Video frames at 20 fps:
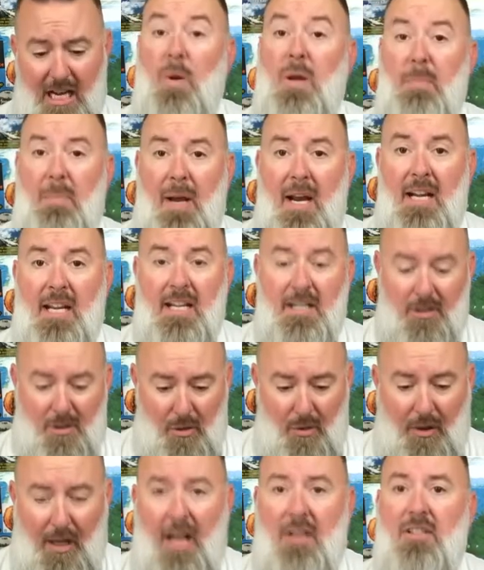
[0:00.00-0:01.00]
wheat pennies,
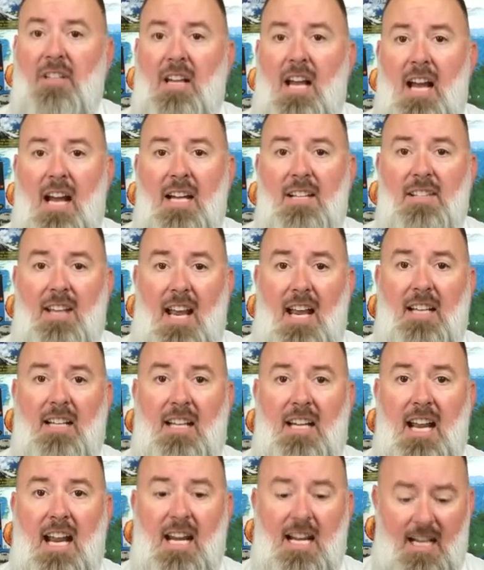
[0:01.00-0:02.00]
2009s, and
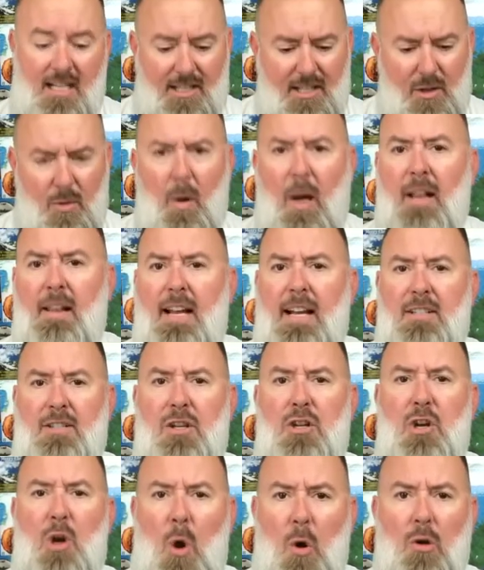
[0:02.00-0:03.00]
Canadians, as well as
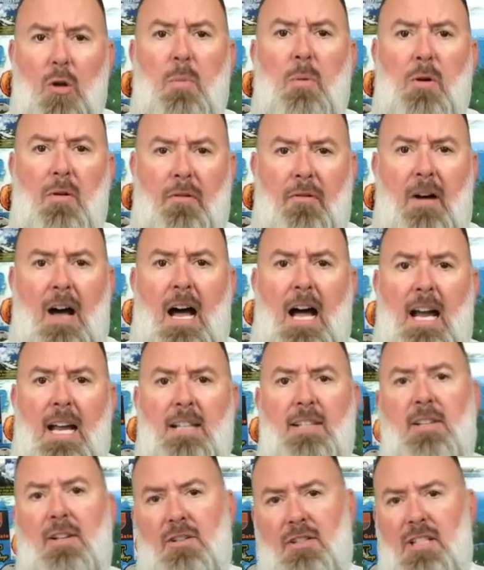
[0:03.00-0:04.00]
notable
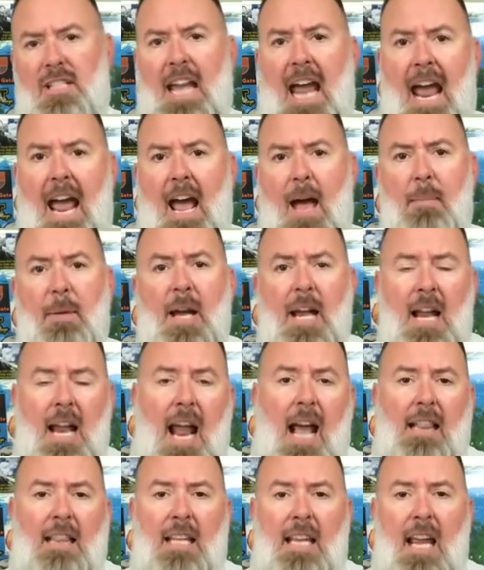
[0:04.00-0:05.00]
finds. There's a tab
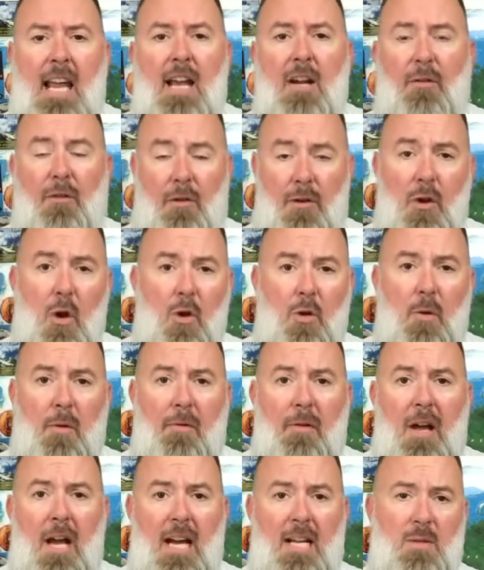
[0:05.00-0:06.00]
at the end for notable
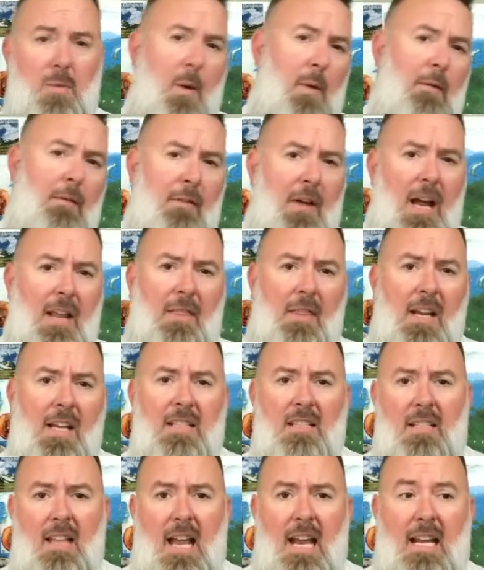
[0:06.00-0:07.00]
finds when we find
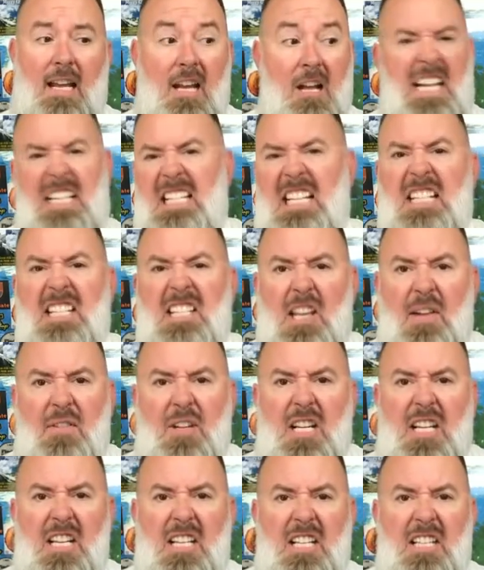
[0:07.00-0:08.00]
things like
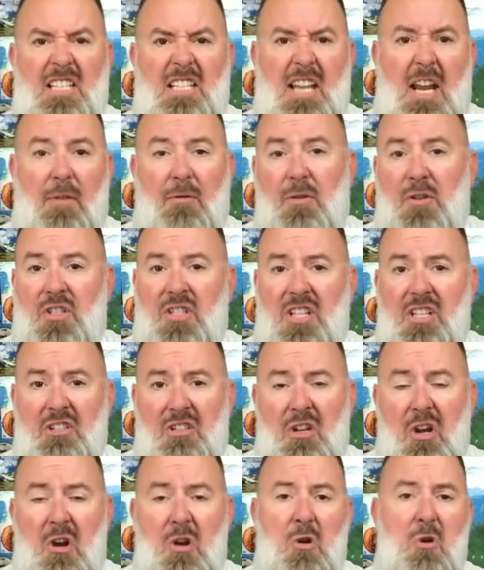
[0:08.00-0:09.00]
1970 San
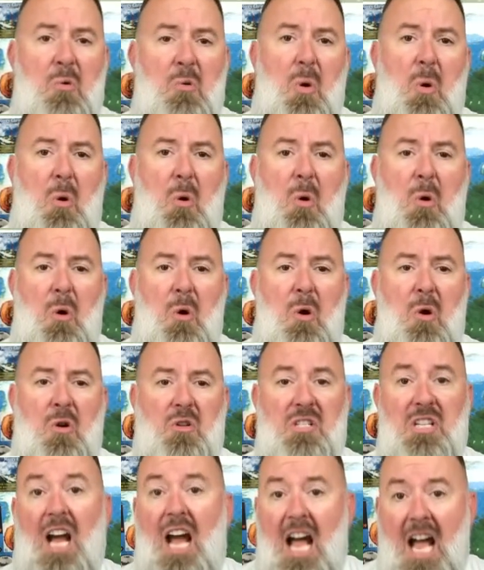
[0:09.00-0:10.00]
Francisco,
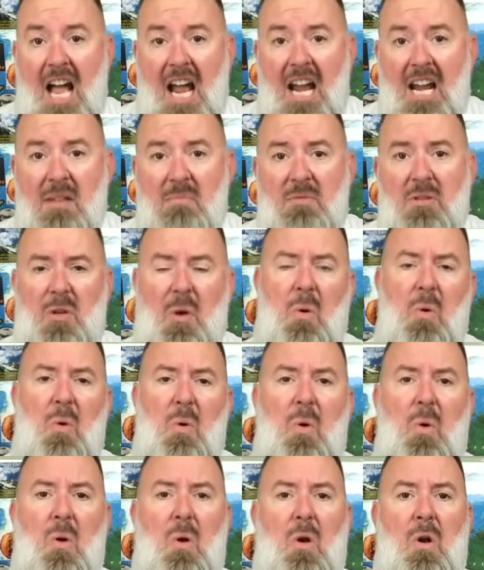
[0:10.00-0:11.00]
or dimes,
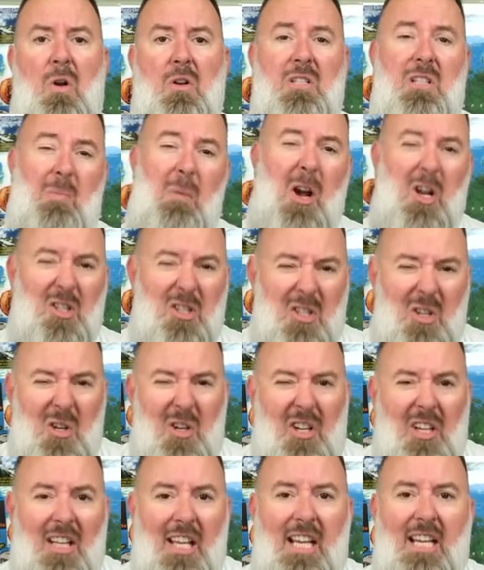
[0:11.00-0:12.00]
or some
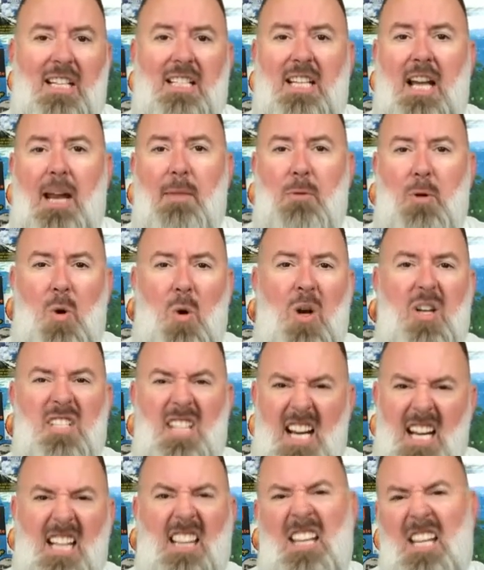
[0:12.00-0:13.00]
uncirculated type coins.
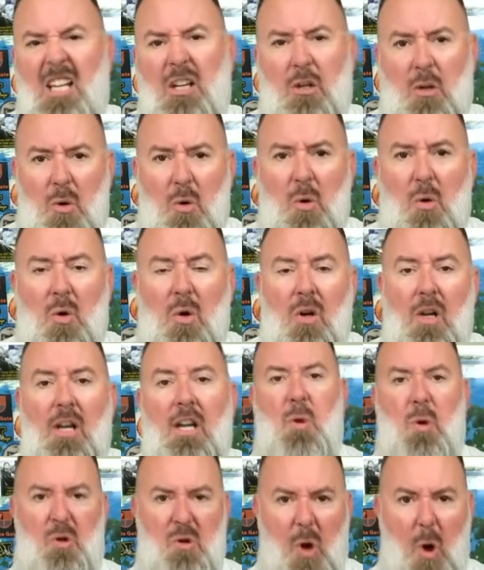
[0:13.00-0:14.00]
Anything cool
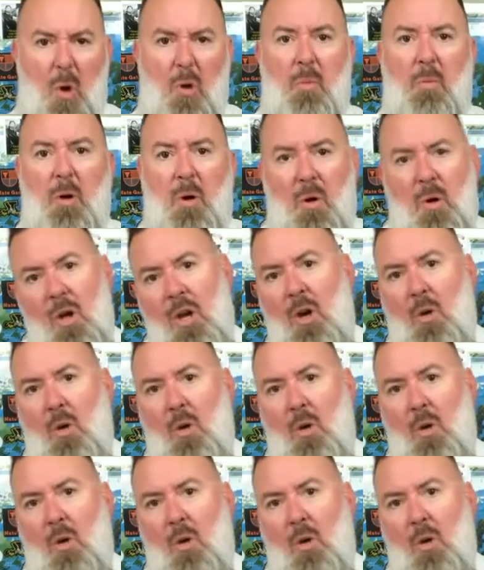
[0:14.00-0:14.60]
or notable,